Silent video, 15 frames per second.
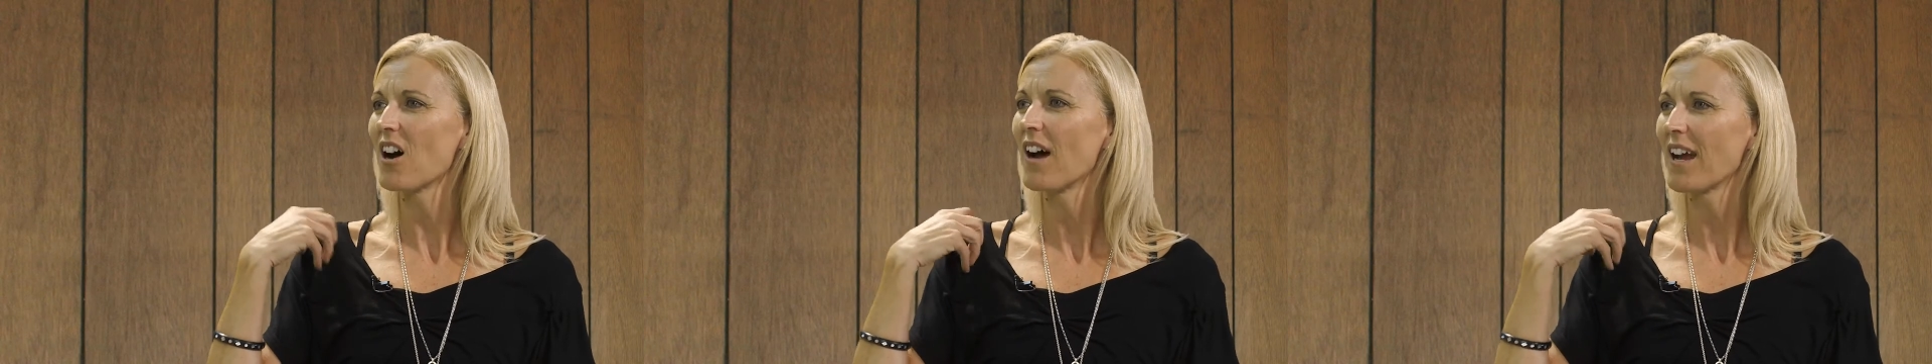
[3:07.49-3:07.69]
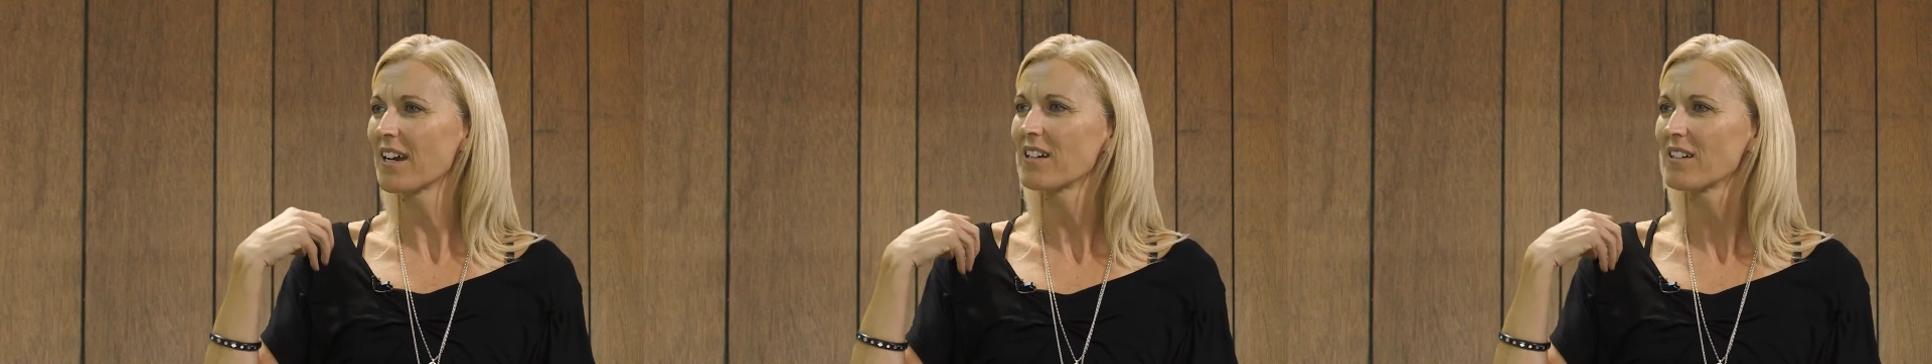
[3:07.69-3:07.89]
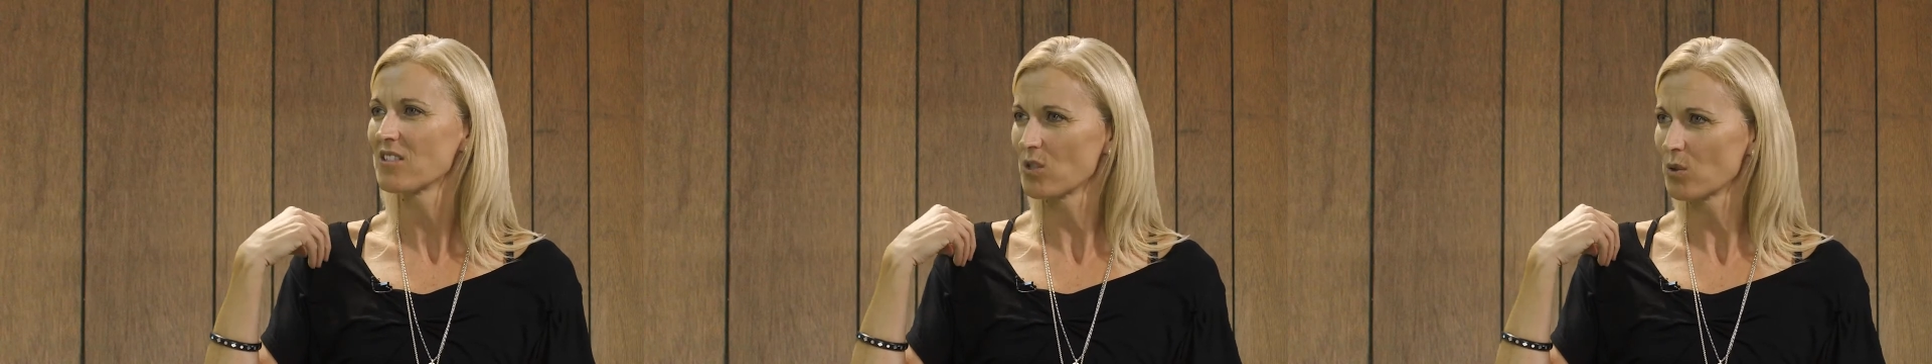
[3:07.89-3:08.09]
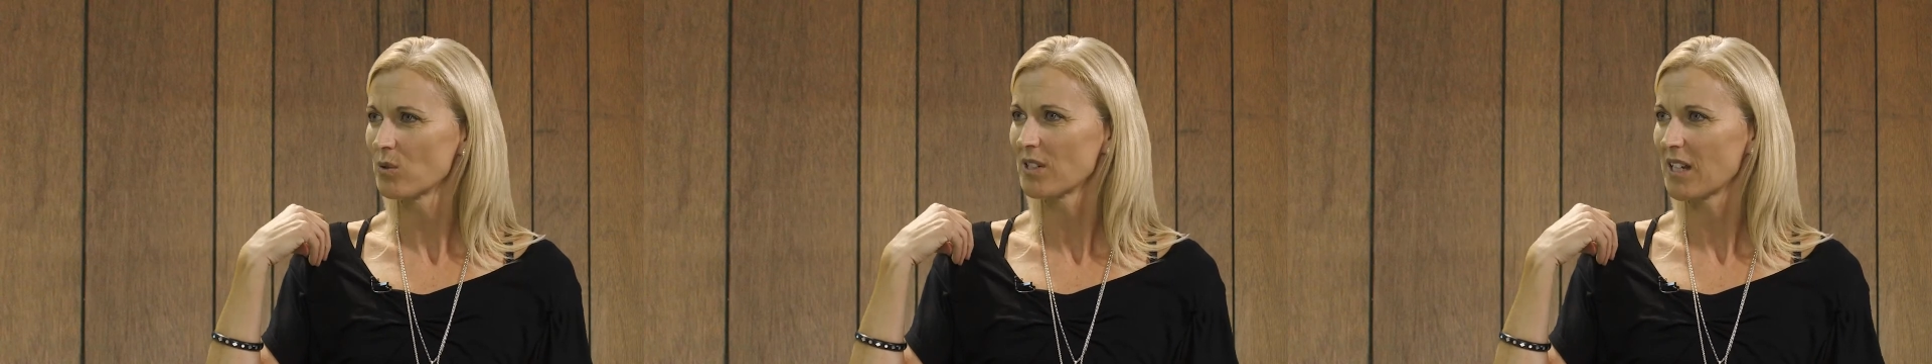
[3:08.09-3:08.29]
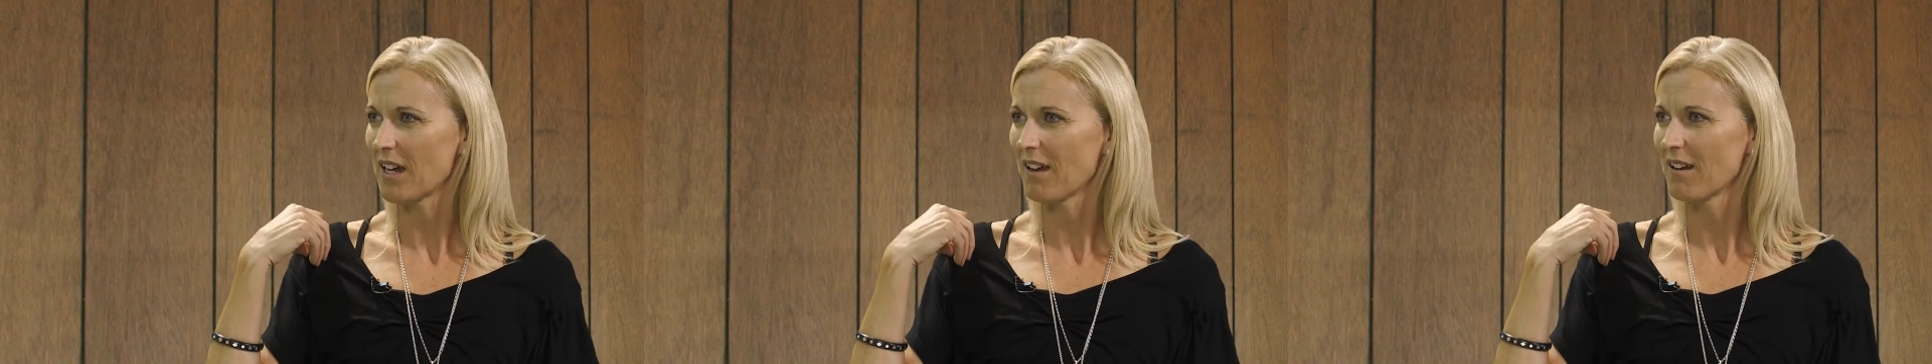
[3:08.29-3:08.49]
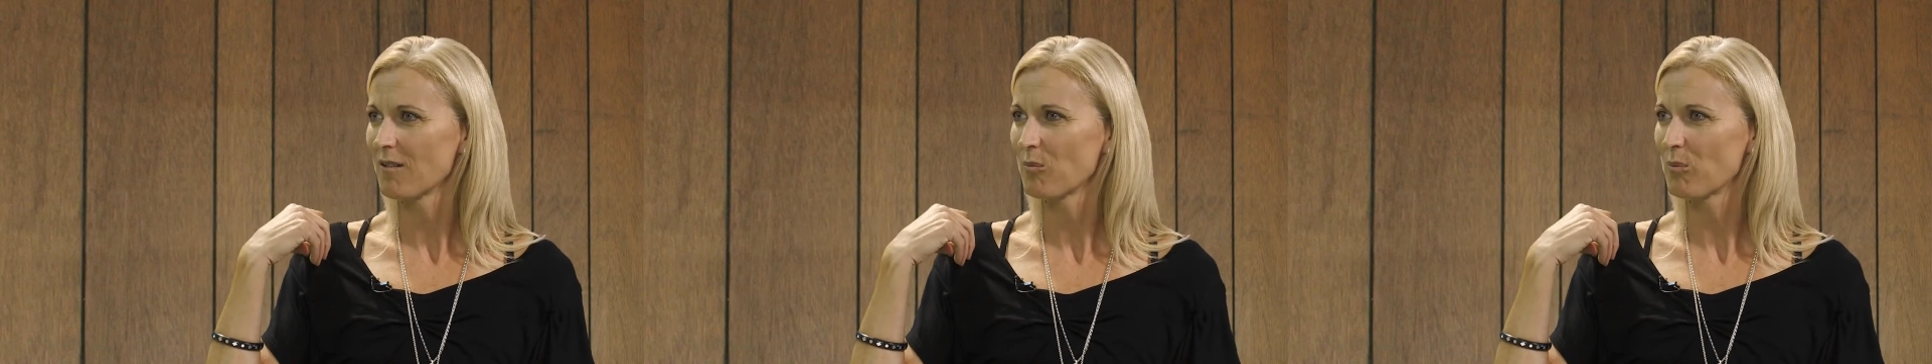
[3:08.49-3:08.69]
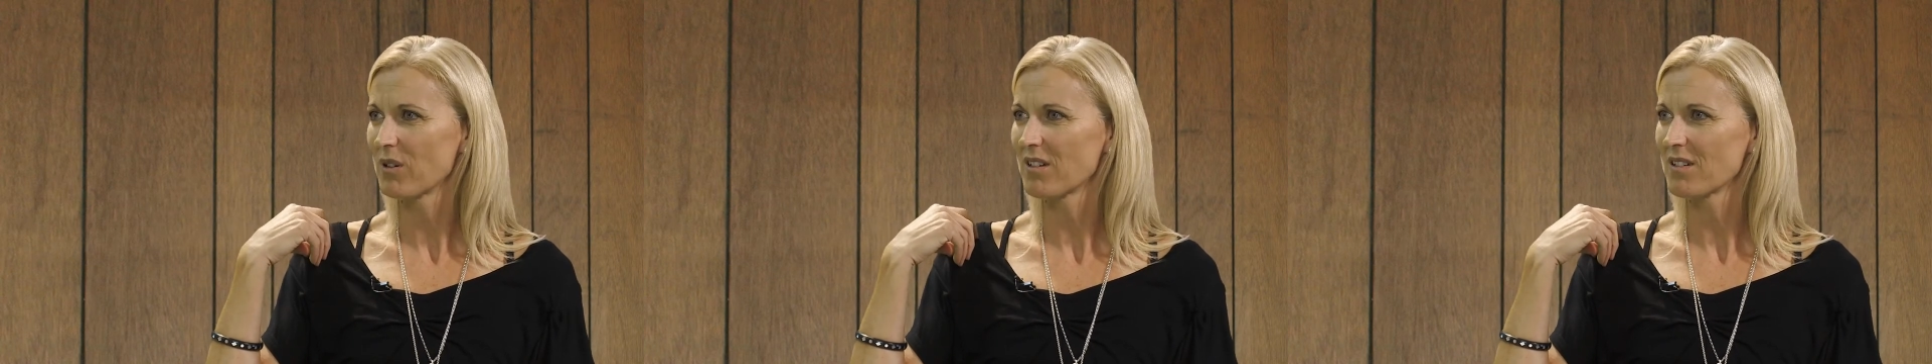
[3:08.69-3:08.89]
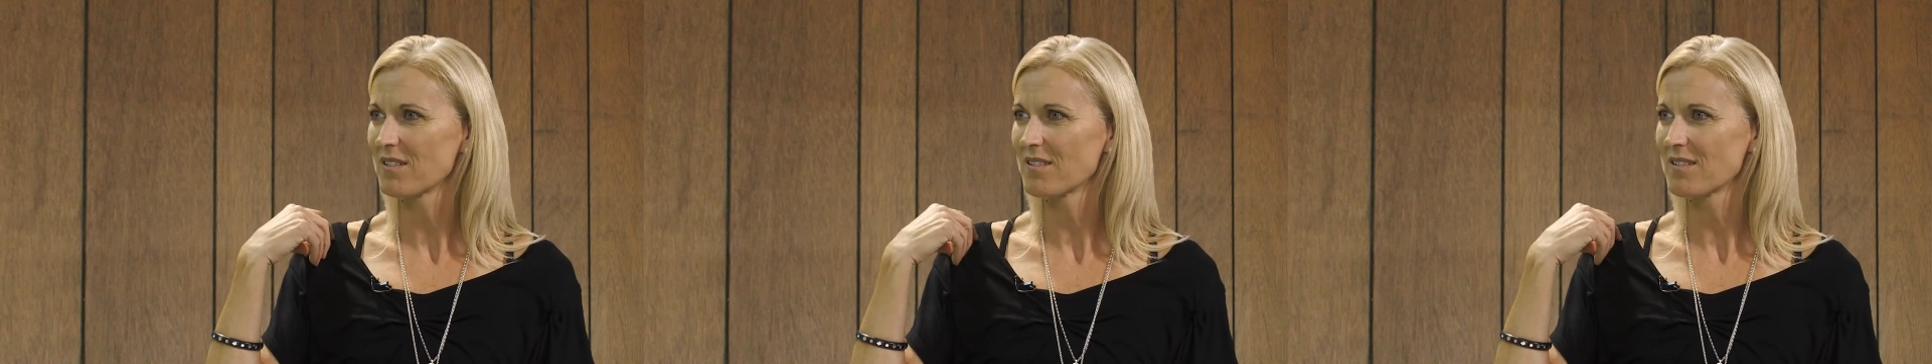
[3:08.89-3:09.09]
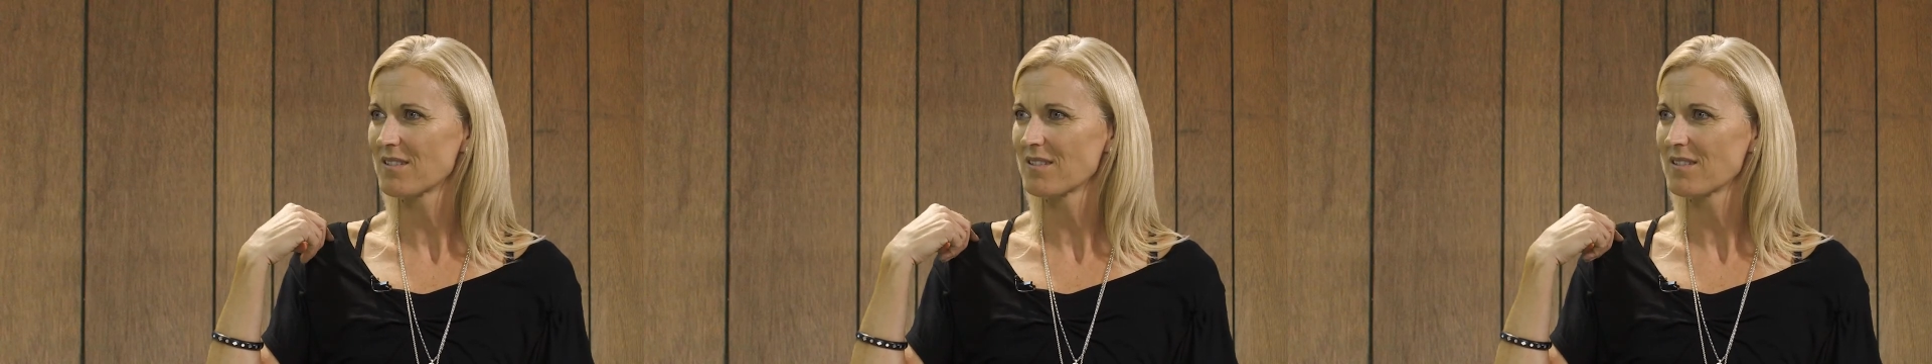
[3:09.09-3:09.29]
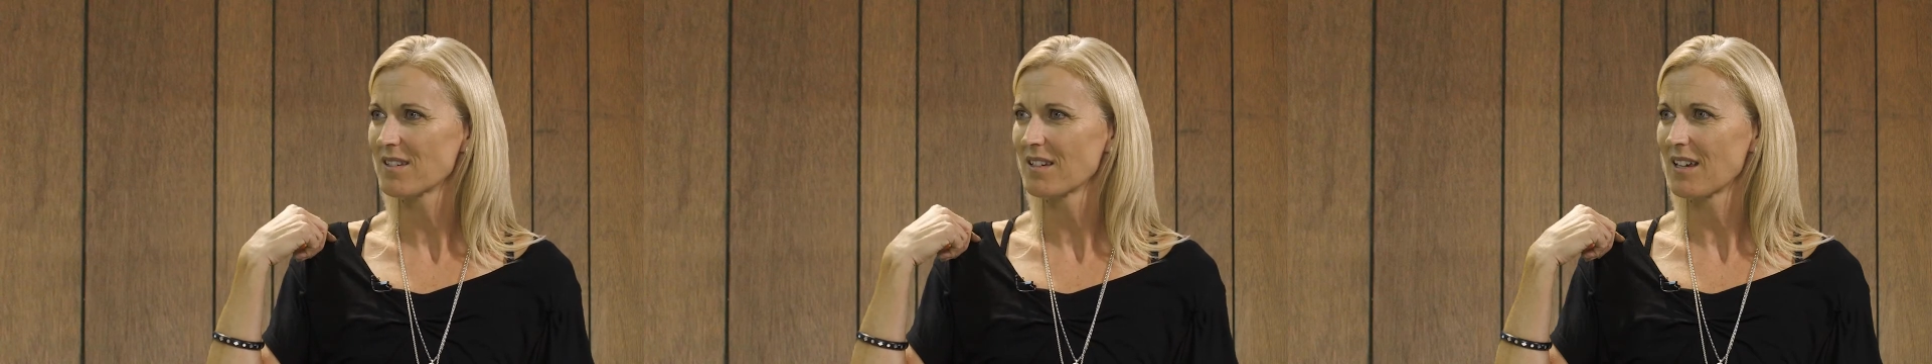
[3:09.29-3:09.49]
I can do it at, because,